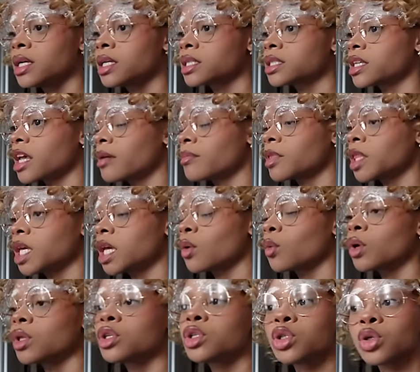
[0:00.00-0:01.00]
Same thing
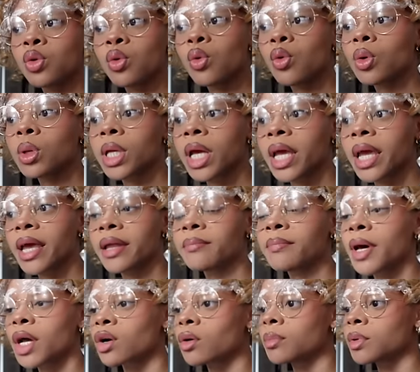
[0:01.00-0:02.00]
with Tool and
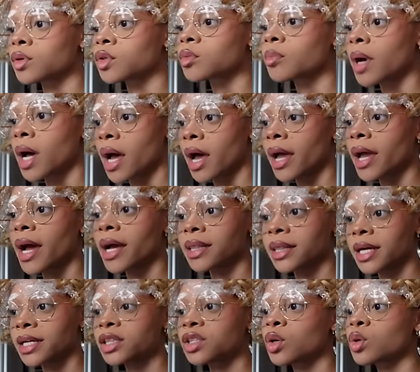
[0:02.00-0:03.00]
Better Build By. I
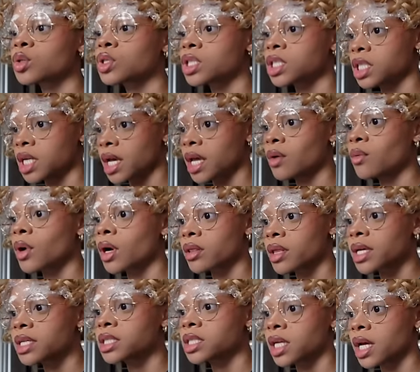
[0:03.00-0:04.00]
let those stay where
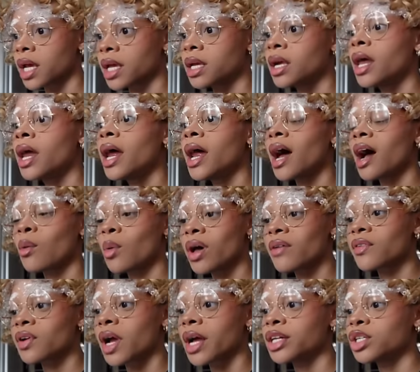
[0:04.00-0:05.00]
they stay.
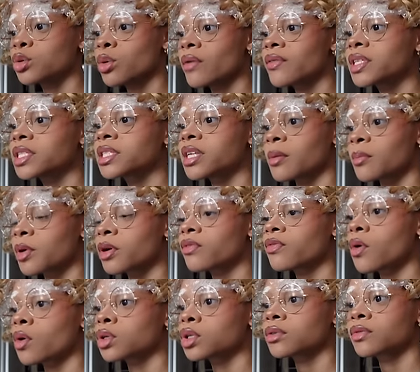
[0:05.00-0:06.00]
However, I do have a separate
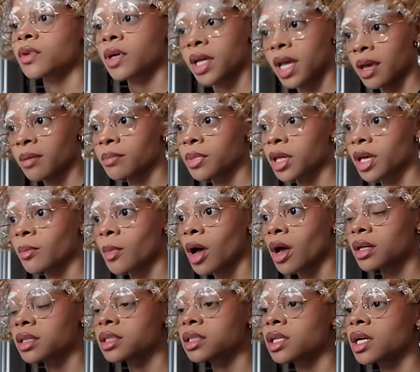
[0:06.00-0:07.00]
folder for gameplay
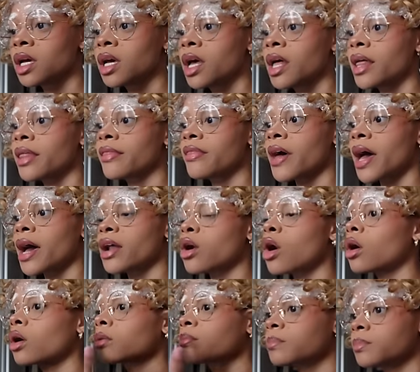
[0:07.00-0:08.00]
mods that
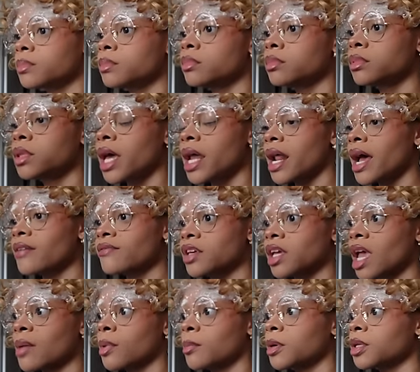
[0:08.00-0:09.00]
have the
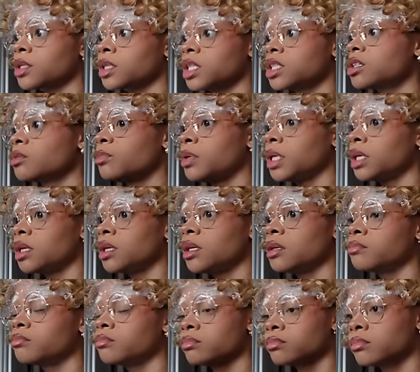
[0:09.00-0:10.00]
capability to
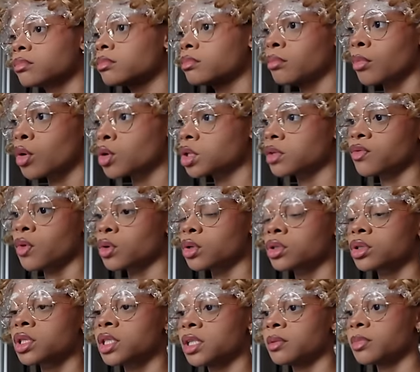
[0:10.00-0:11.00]
be multiple
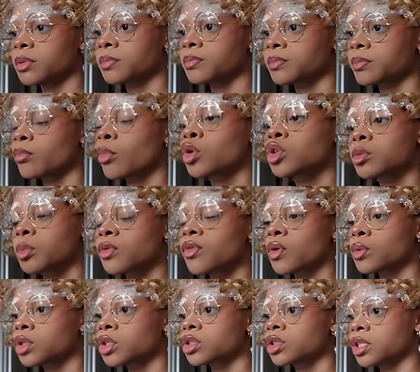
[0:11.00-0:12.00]
folders
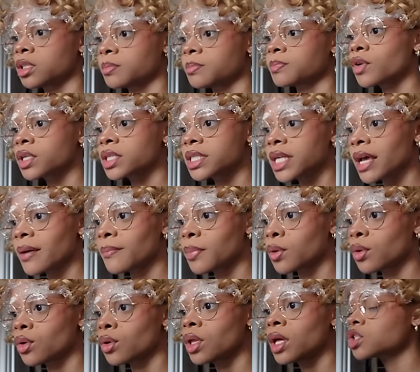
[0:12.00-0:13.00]
deep. For
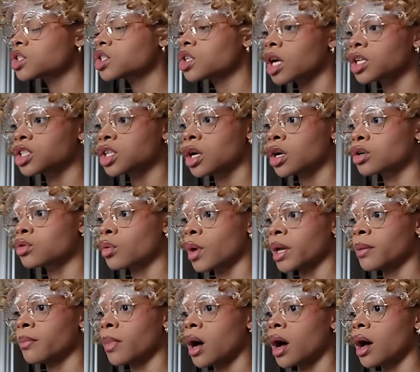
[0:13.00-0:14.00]
example, such a
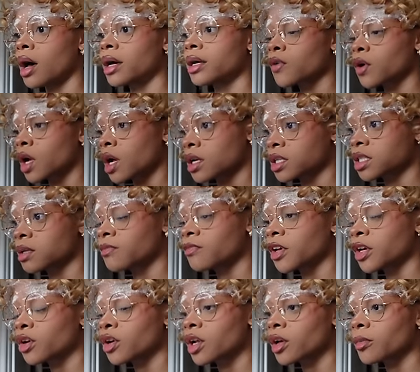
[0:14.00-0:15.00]
great mod for custom
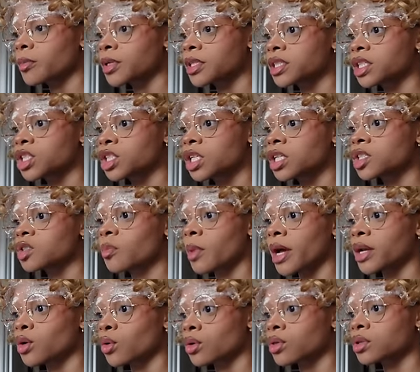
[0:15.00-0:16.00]
fingernail positions
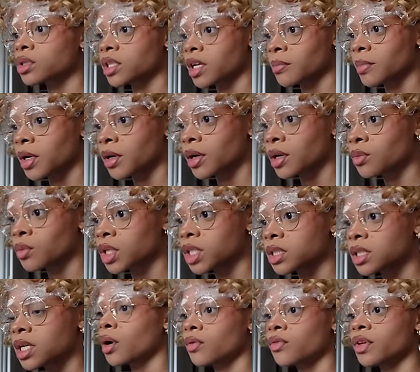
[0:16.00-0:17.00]
by Northern Siberian
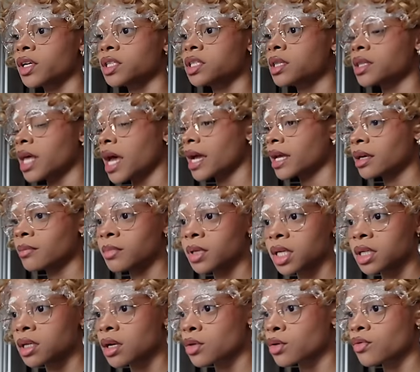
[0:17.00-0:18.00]
Winds. Perfect, that can
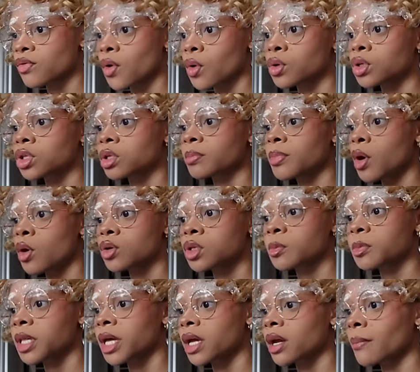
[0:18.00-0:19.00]
be in another folder. Pose
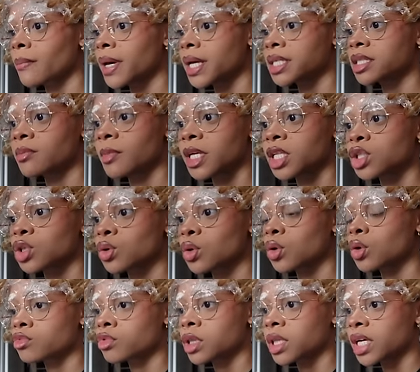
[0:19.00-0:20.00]
Player,
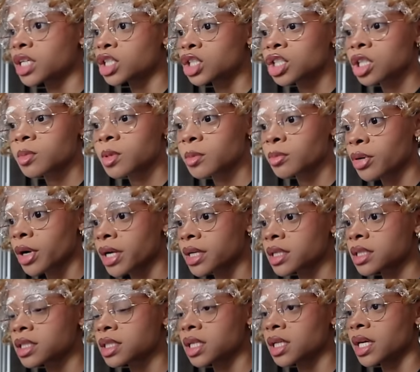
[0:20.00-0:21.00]
Basemental, Relationships and
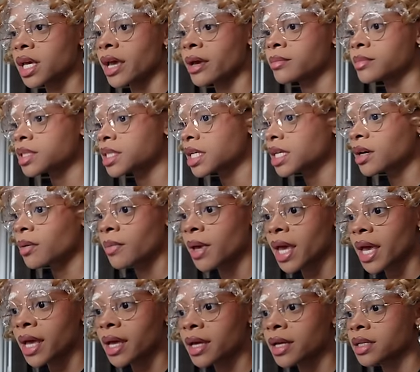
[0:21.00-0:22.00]
Pregnancy, MC
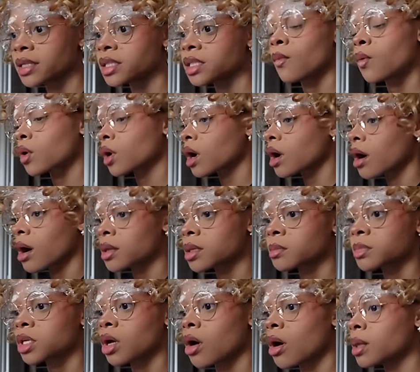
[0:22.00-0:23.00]
Command, More
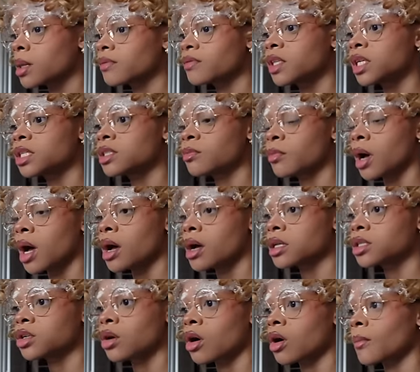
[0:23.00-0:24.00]
Columns. All of these
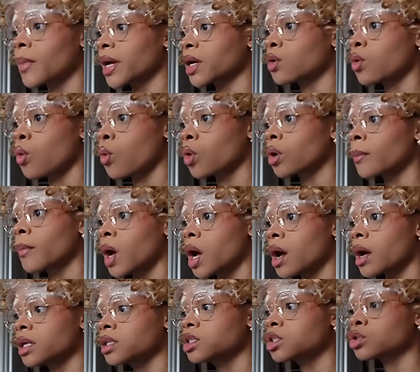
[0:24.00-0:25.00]
mods are my core
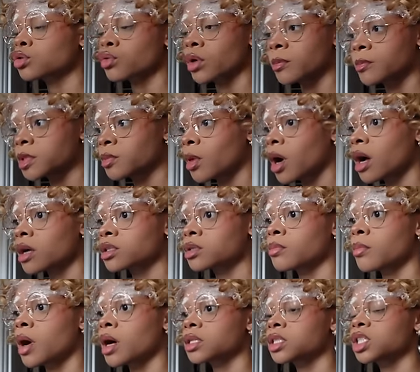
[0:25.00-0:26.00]
mods, script mods,
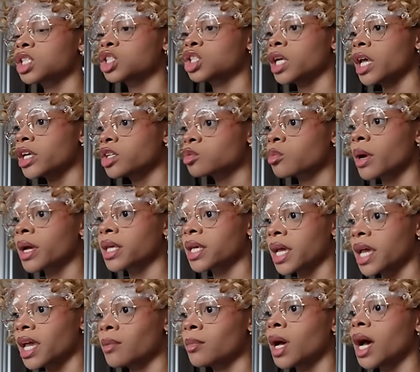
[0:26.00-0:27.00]
mods that change my
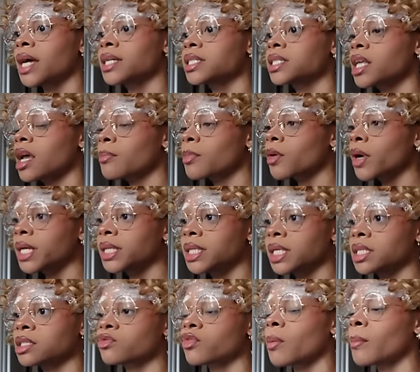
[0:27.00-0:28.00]
game. I separate
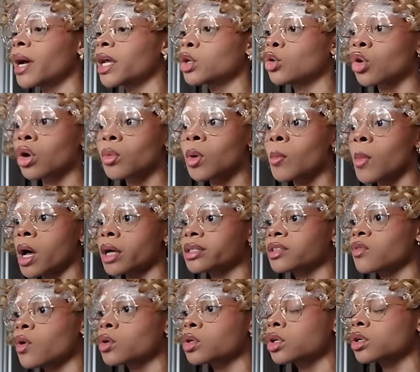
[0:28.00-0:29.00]
these from my normal mods
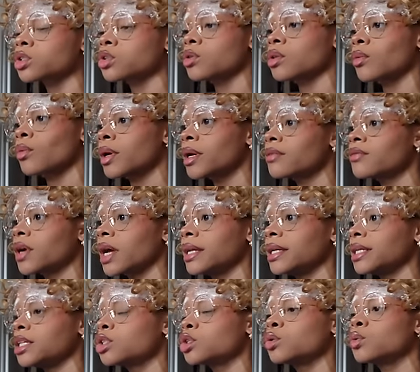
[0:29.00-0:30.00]
folder so that whenever I
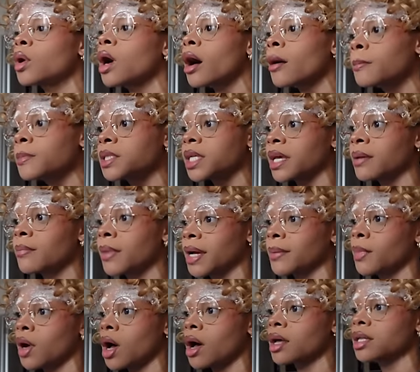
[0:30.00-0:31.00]
need to update my
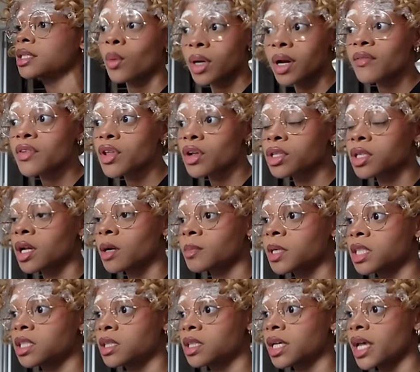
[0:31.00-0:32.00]
mods, whenever there's an
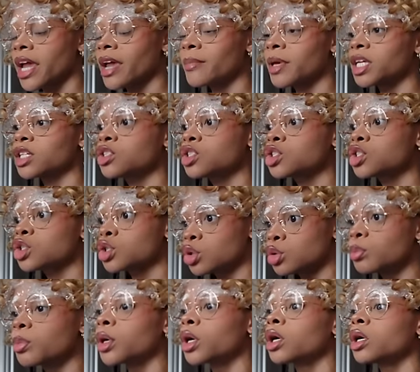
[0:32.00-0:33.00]
update to the game, it's
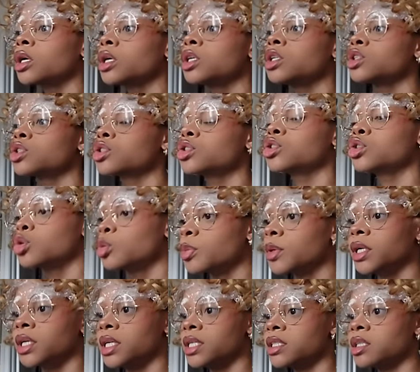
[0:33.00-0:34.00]
super
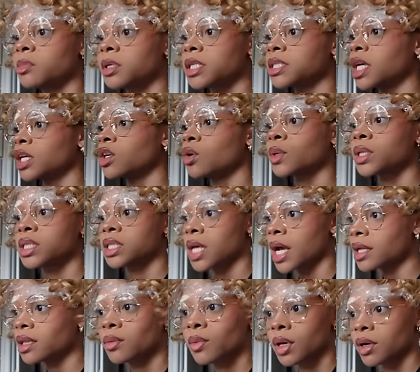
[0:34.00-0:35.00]
easy because I know
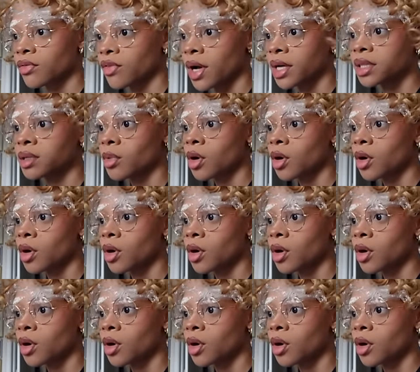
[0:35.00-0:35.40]
exactly where to find